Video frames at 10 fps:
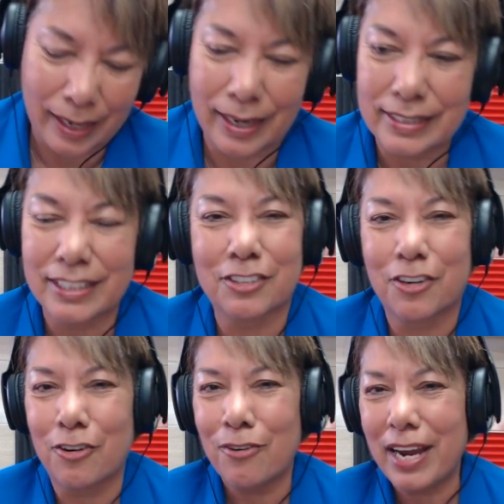And I says,
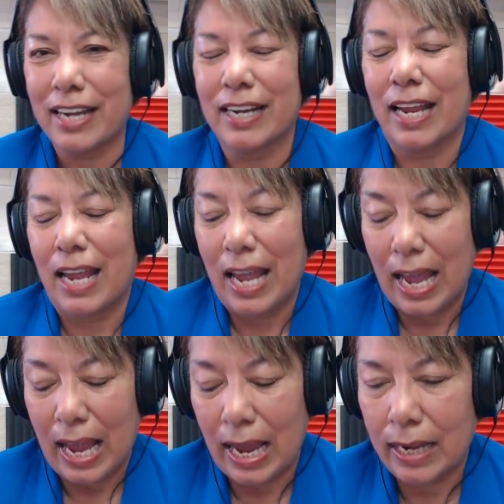"Great."
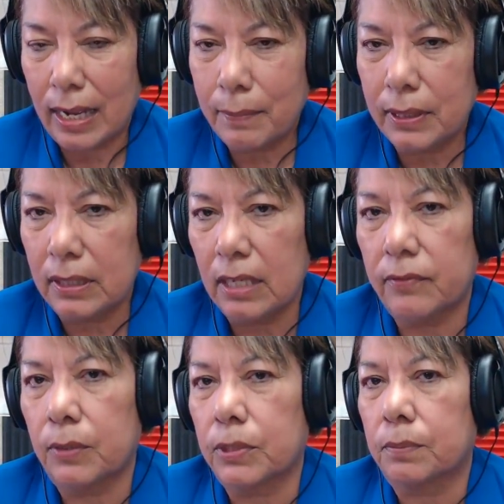And I believe
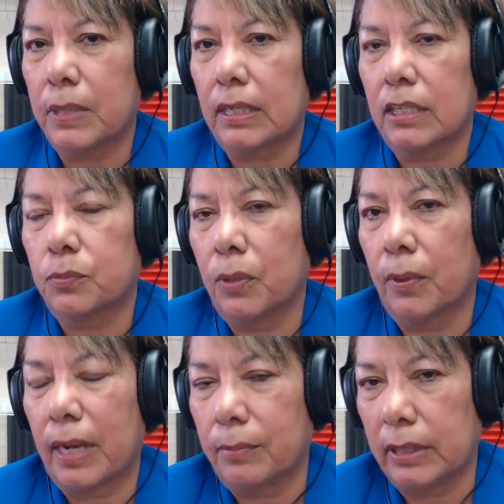it was because we were
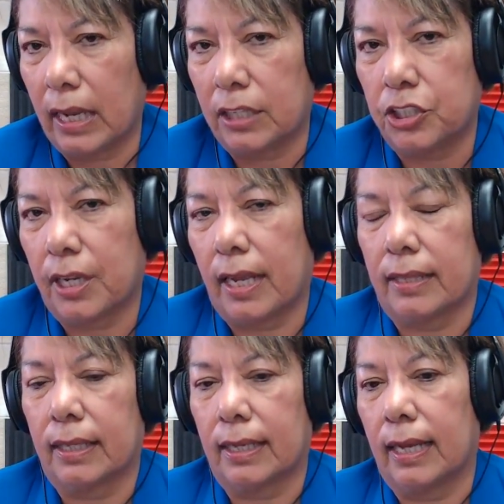able to educate
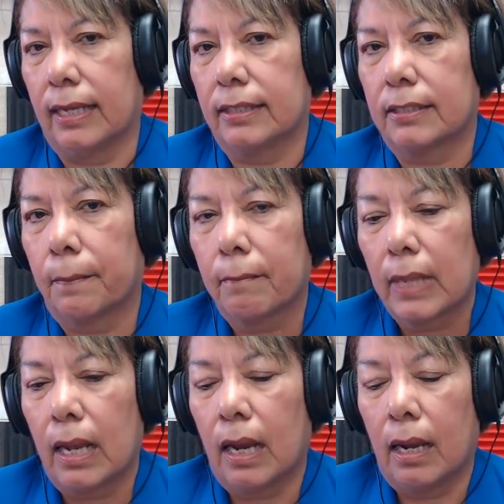the kids.
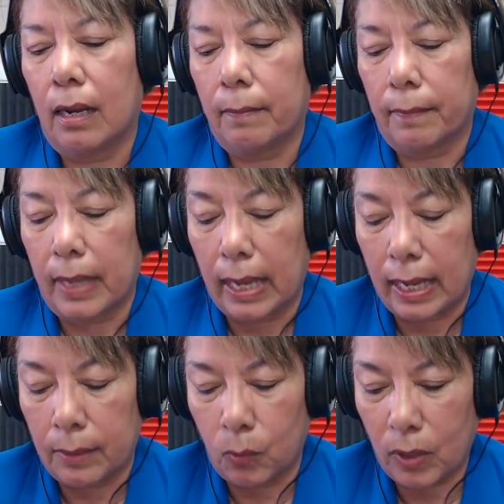Um,
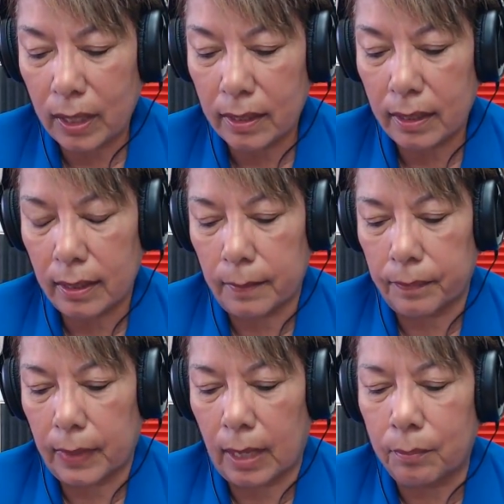and one of the
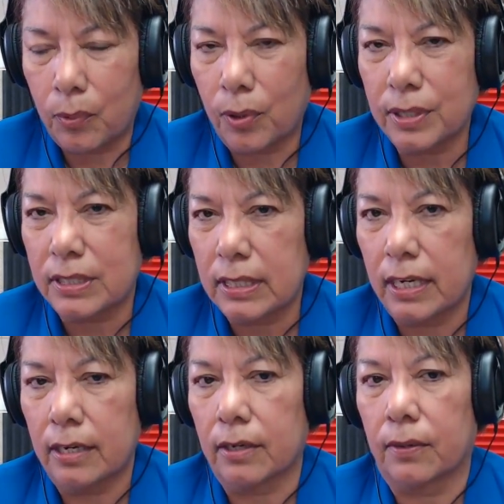importance
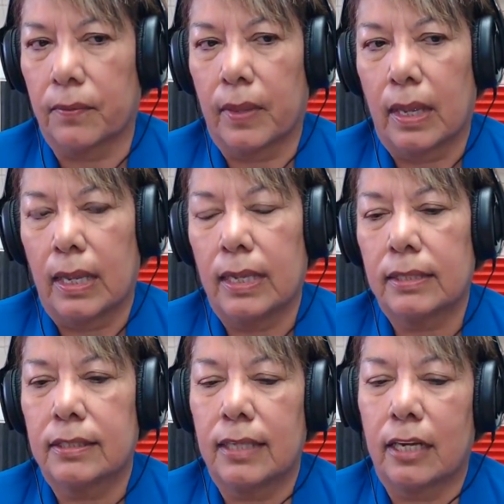here
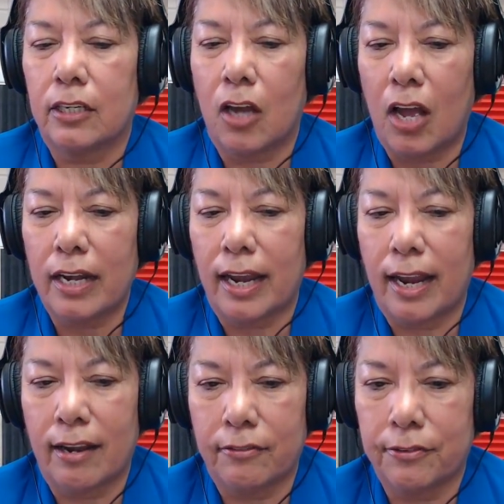is that not
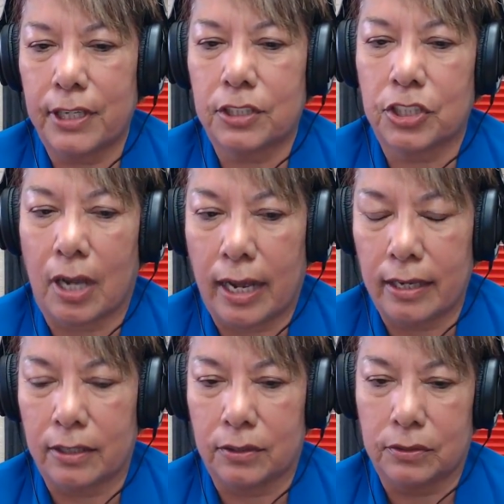every
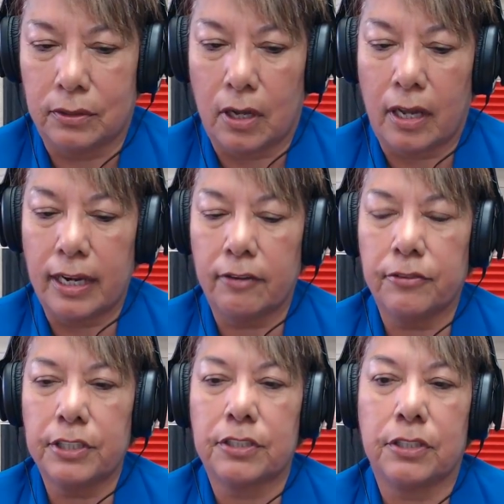child, not
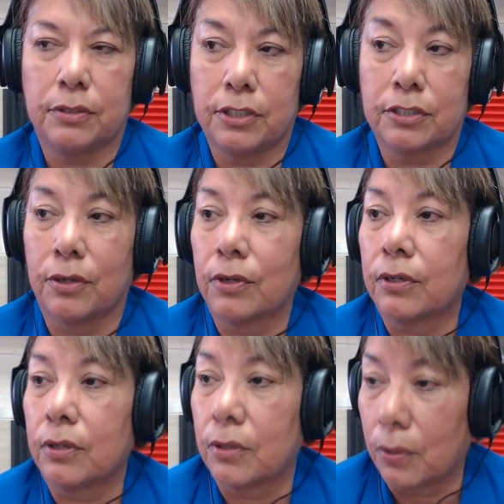every student is go to
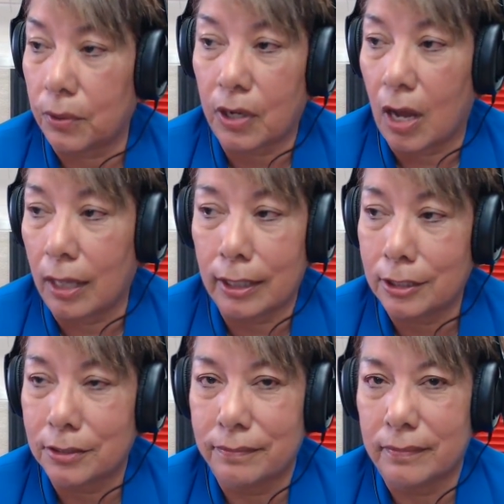go to
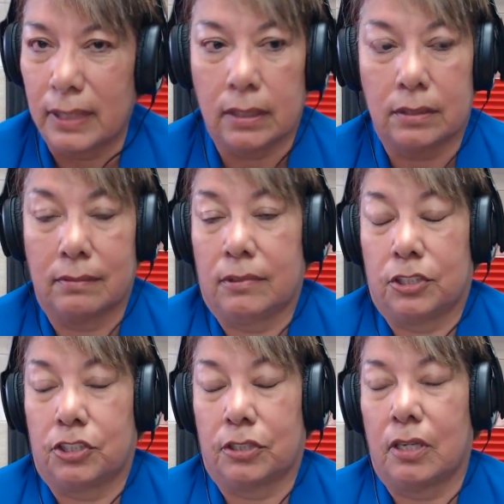college. It,
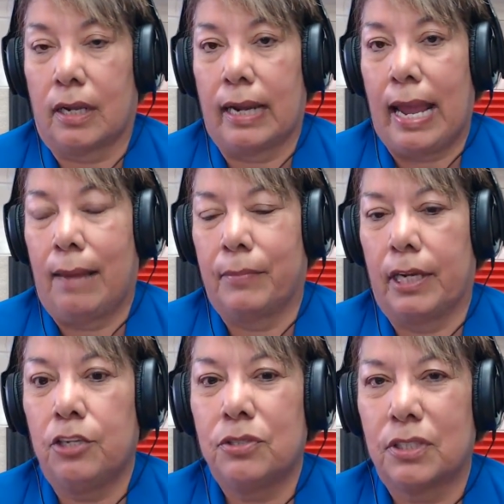it's just not going to happen. I
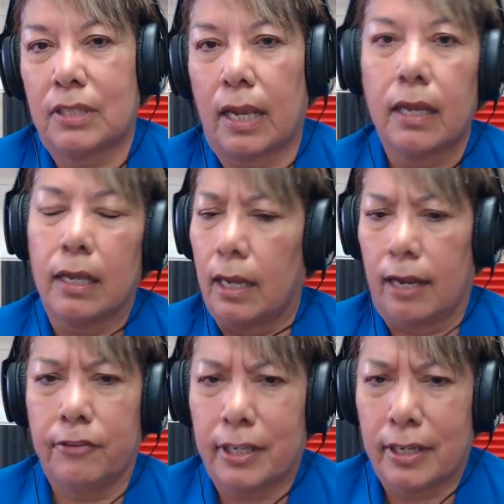used to say
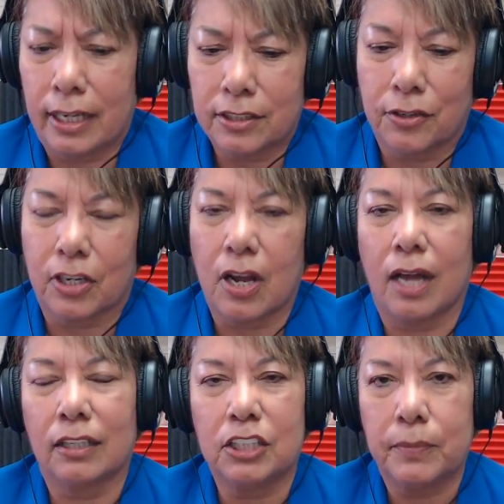every kid has to go to
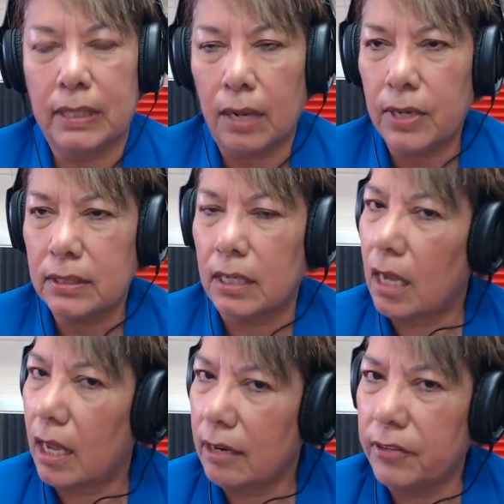college, but now I say
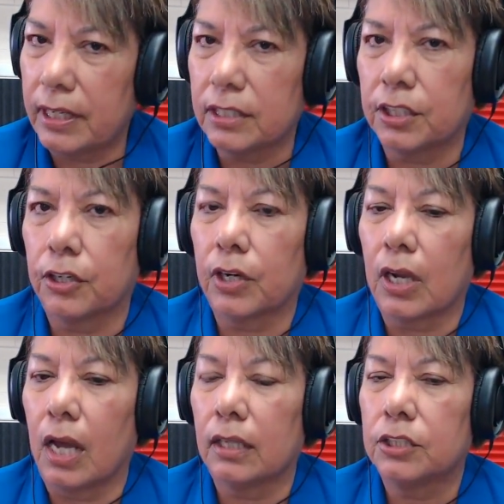not every kid's going to go to
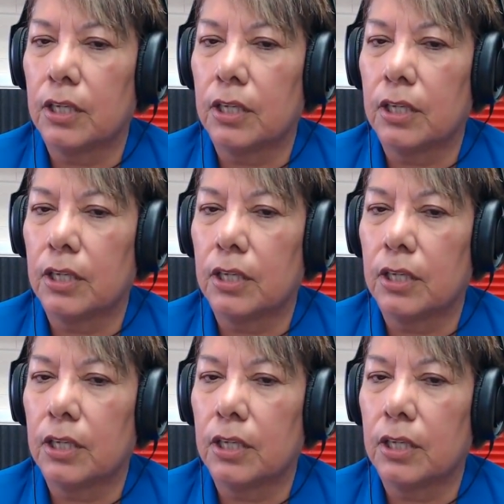college,